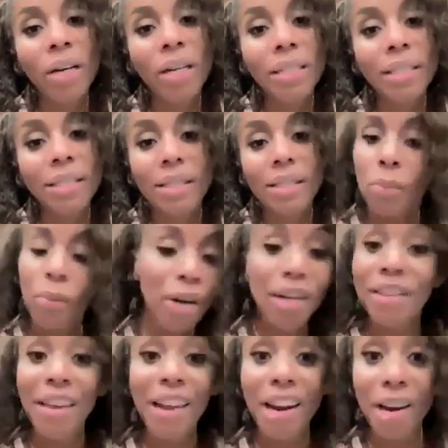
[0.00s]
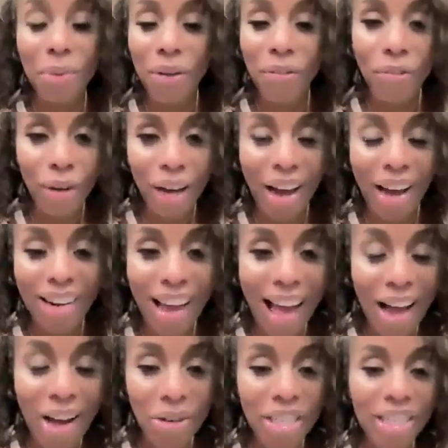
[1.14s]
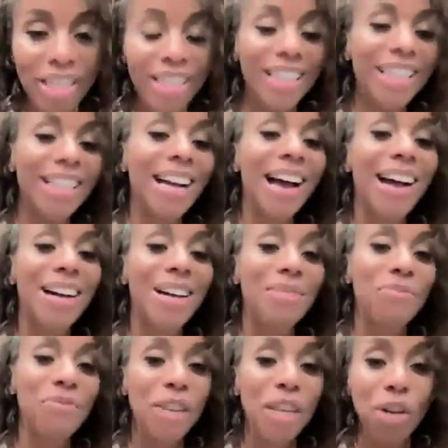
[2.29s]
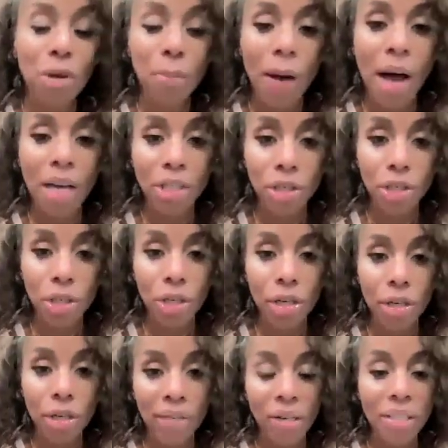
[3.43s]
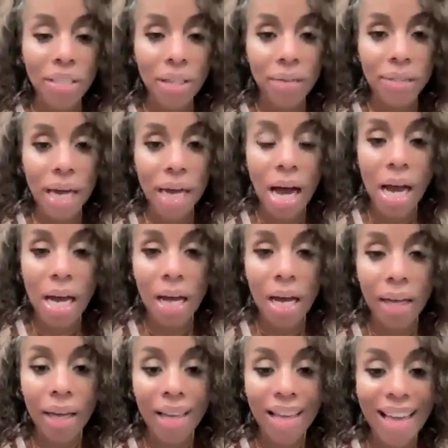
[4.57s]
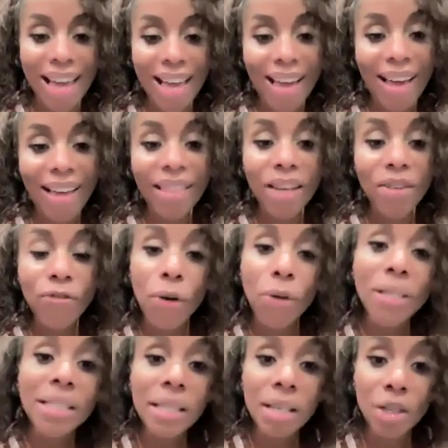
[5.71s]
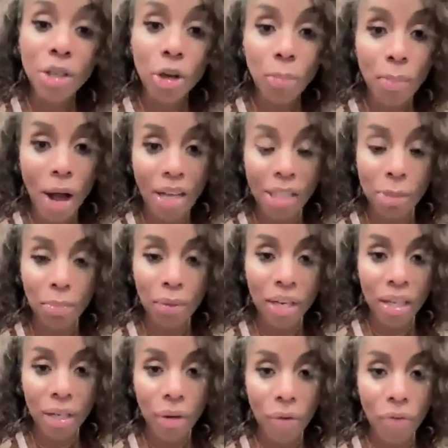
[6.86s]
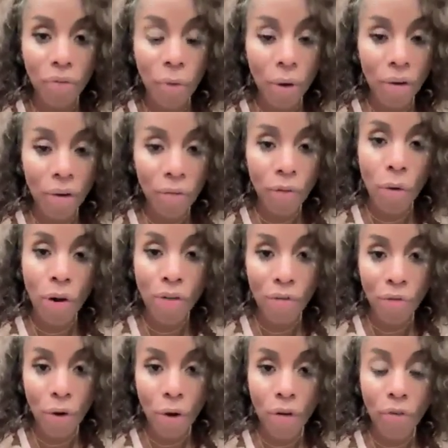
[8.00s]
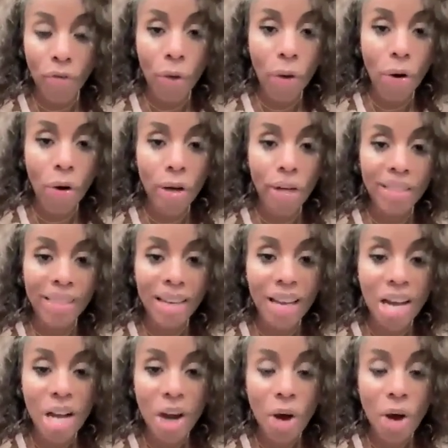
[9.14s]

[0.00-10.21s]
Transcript: of course, somewhere in there, we forgot our fetal posture, giving ourselves a hug. And then focusing on your box breathing, your 4, 4, 4, 4s,